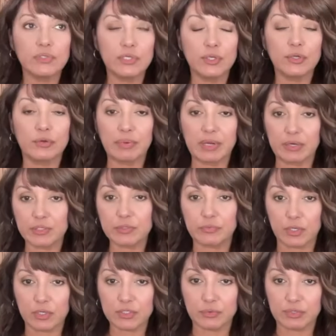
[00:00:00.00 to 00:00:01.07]
said your parents
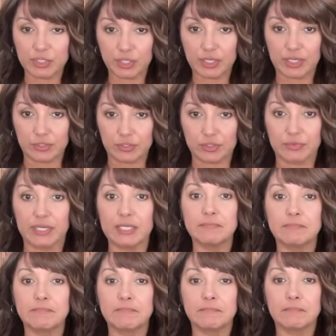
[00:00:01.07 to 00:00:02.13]
were also educators, right?
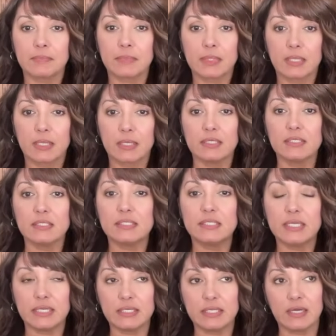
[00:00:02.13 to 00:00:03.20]
Yeah.
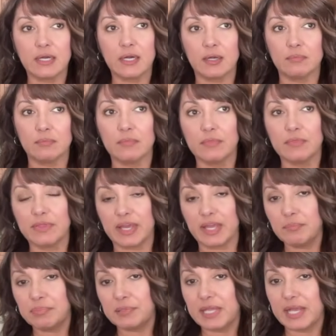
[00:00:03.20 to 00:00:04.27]
Did um,
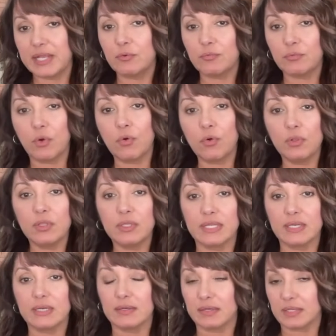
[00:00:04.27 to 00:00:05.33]
they play a role
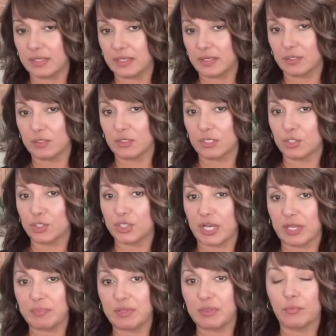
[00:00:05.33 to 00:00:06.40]
in, in in
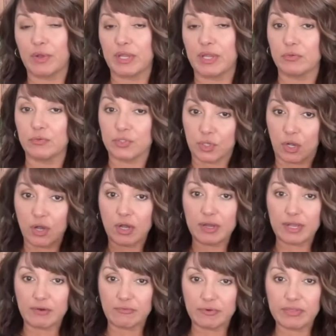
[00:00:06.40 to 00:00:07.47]
shaping the way you saw
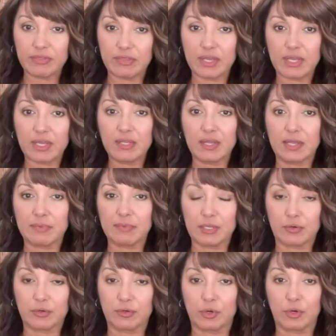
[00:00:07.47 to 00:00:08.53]
everything? I mean,
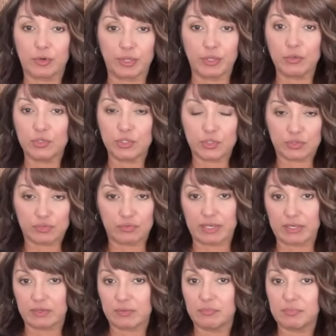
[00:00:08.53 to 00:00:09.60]
or, or are you just
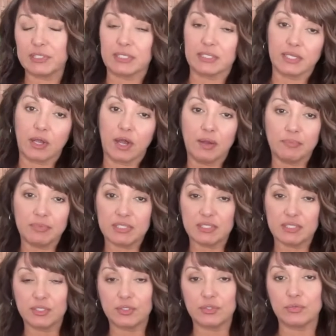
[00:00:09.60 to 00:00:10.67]
like completely
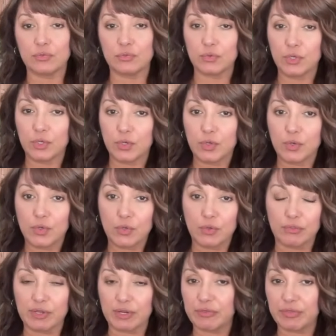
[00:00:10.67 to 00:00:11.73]
opposite to
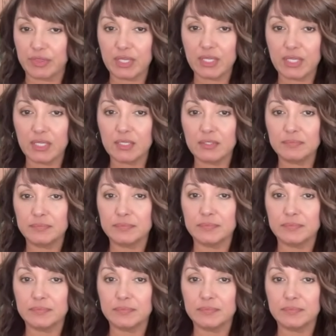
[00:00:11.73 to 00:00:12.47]
their thinking?